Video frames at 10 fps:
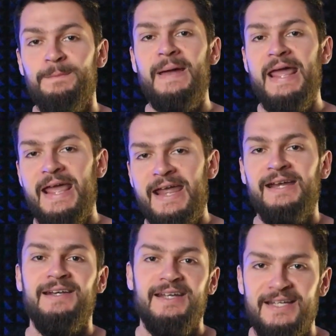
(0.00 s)

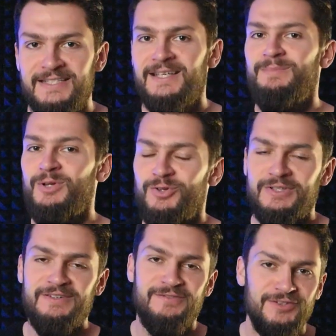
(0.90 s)
pain. It's a
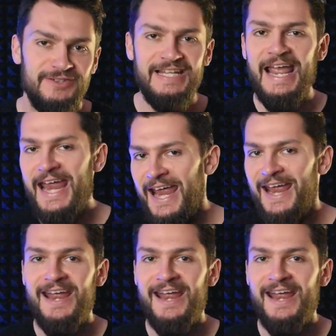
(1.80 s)
beautiful day.